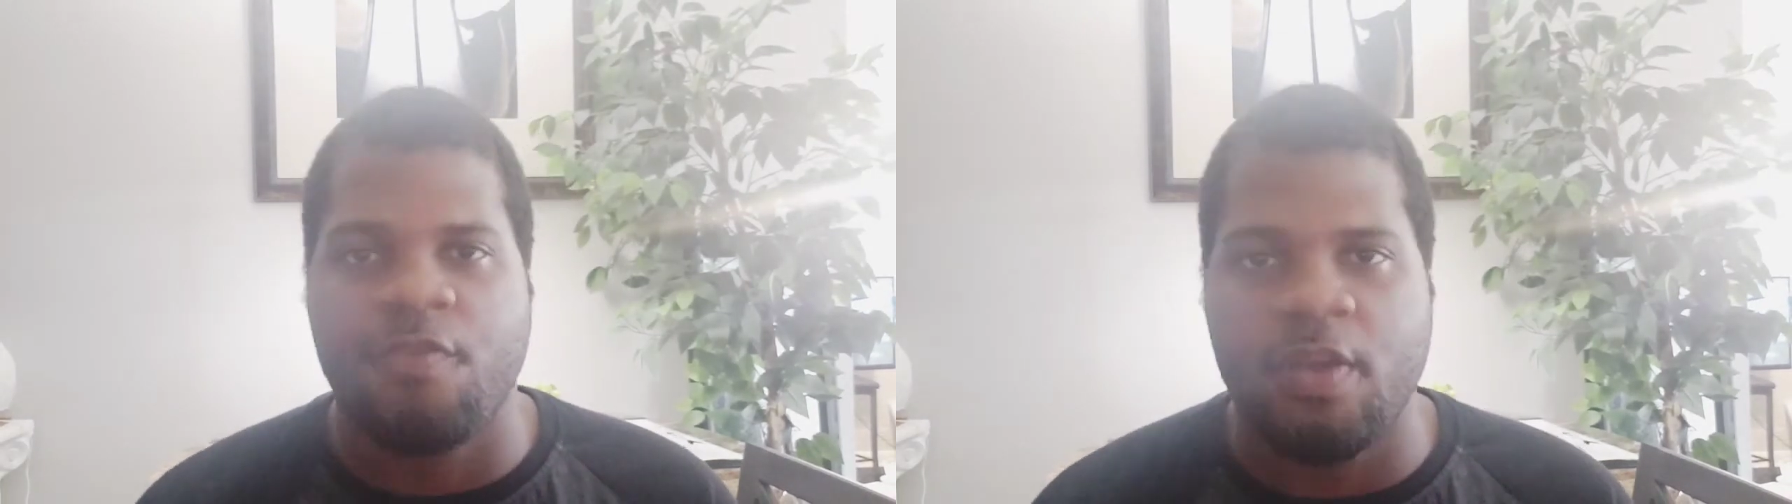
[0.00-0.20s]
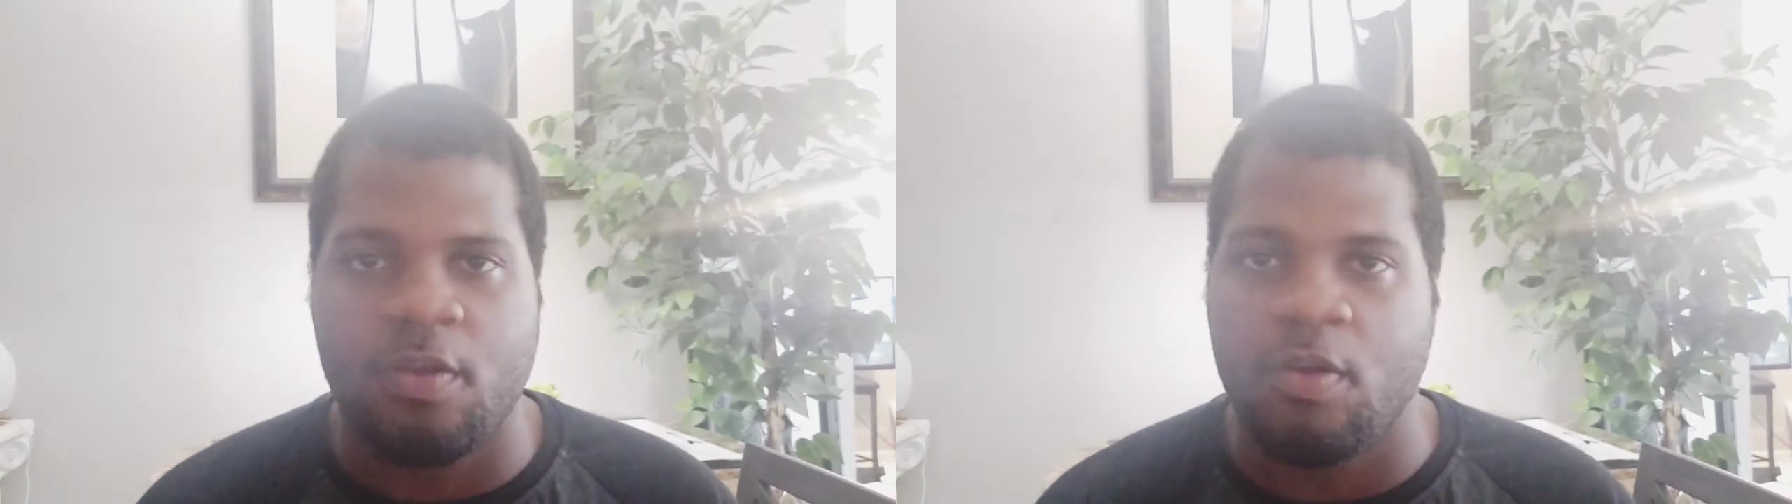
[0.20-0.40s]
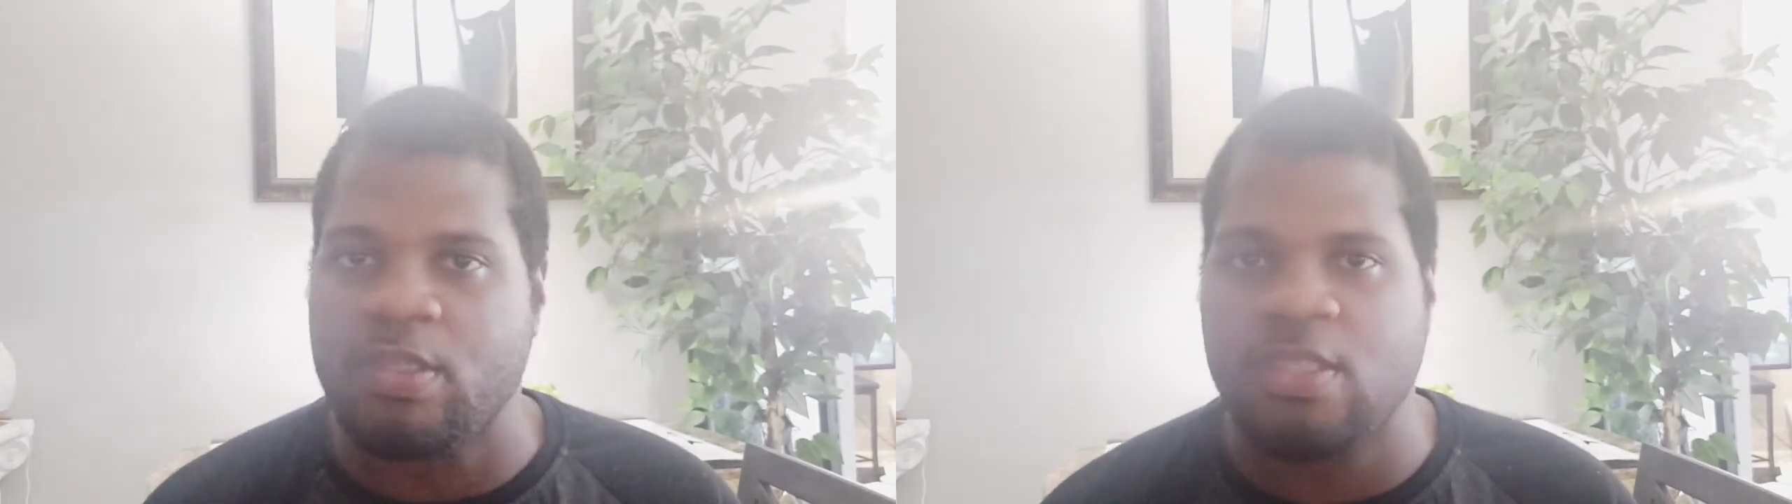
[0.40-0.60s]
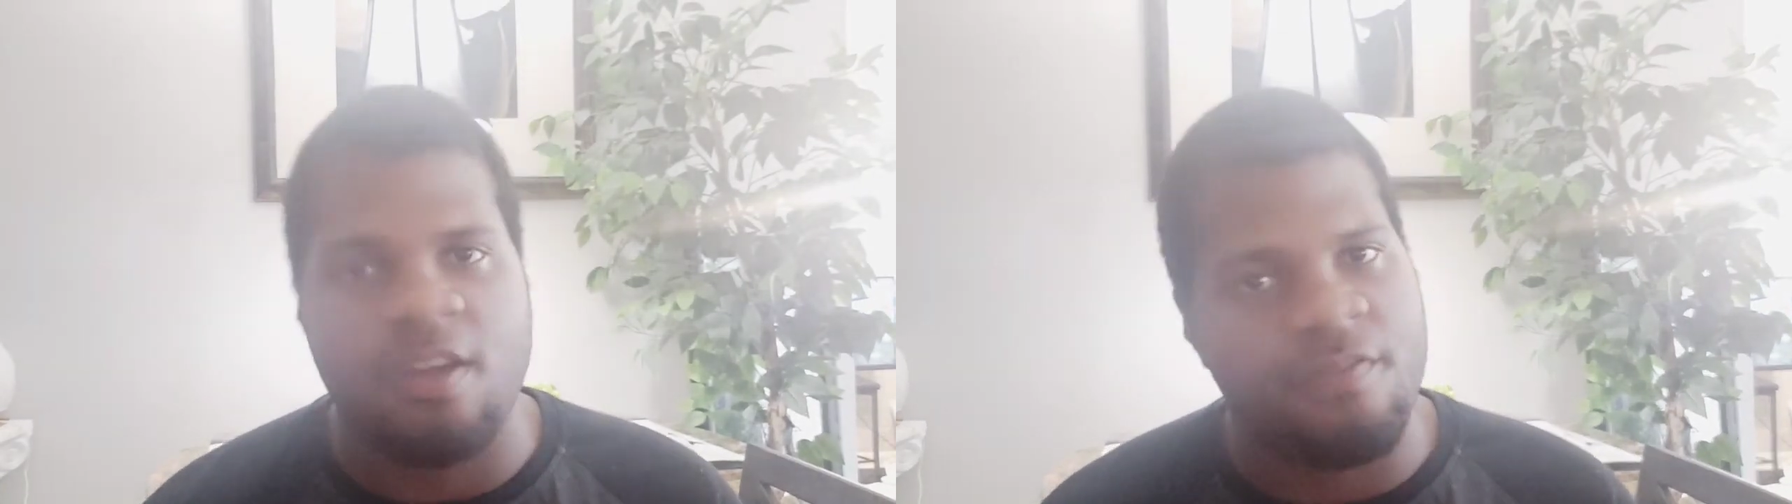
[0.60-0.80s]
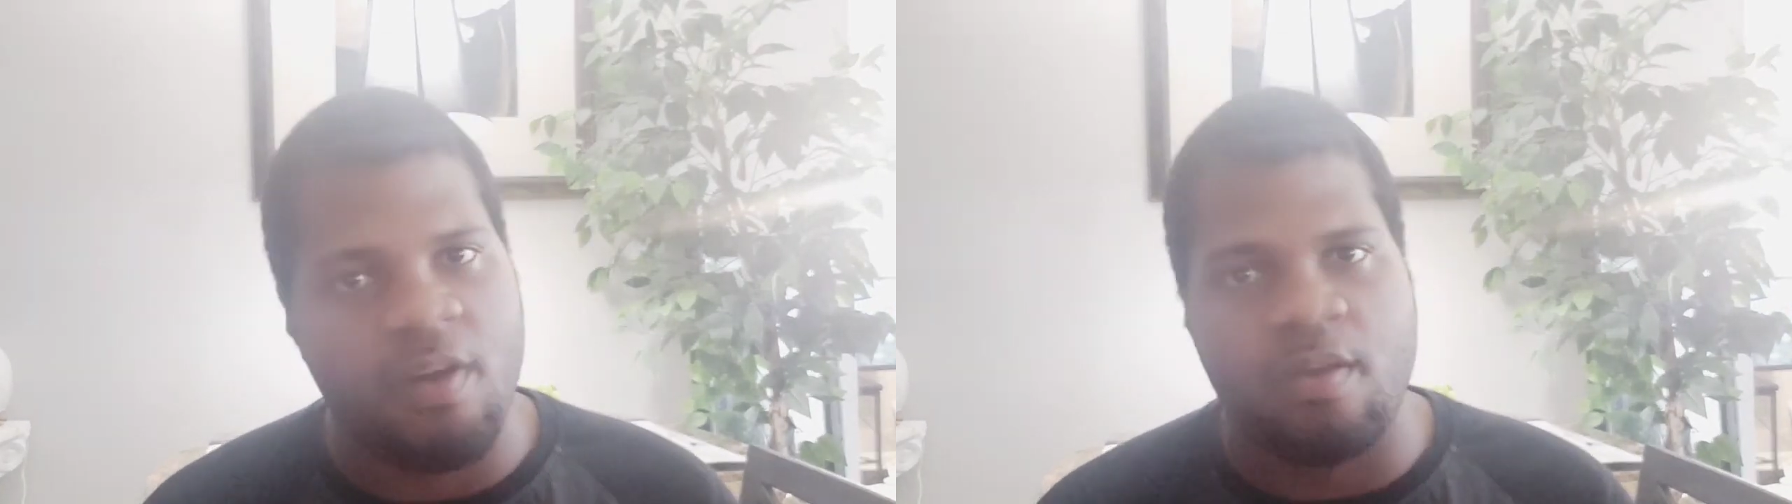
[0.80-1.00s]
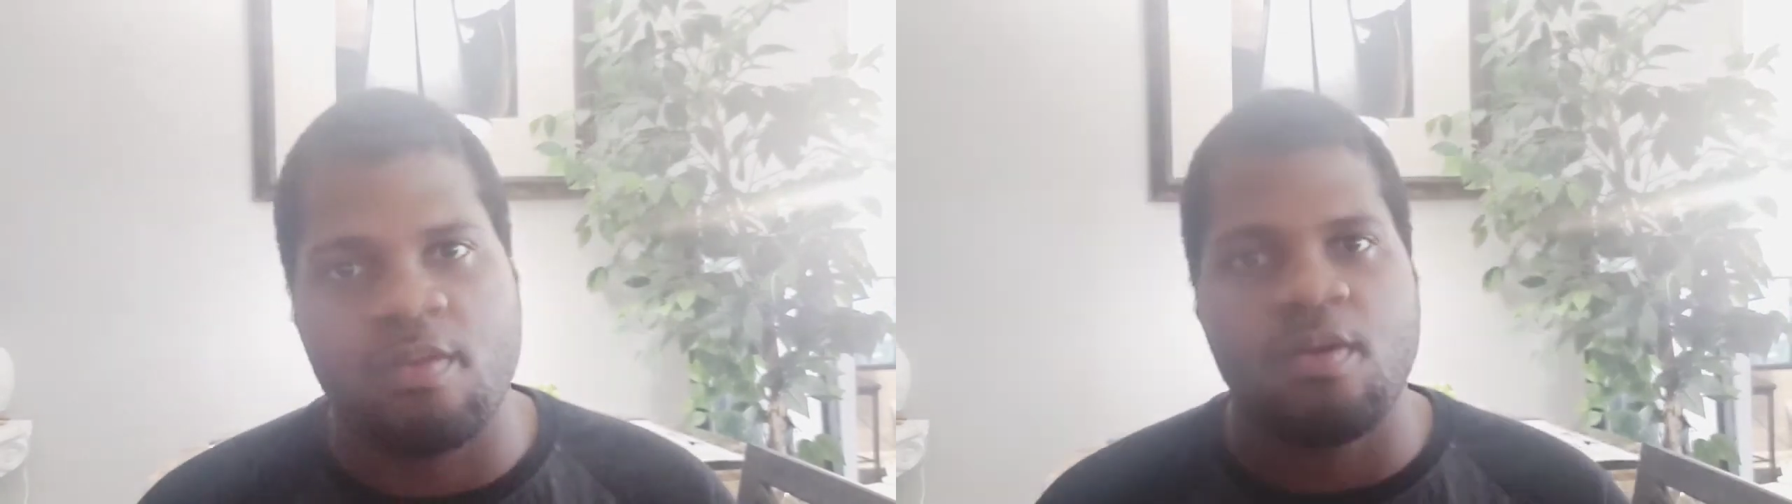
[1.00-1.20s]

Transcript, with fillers: figure or stepfather,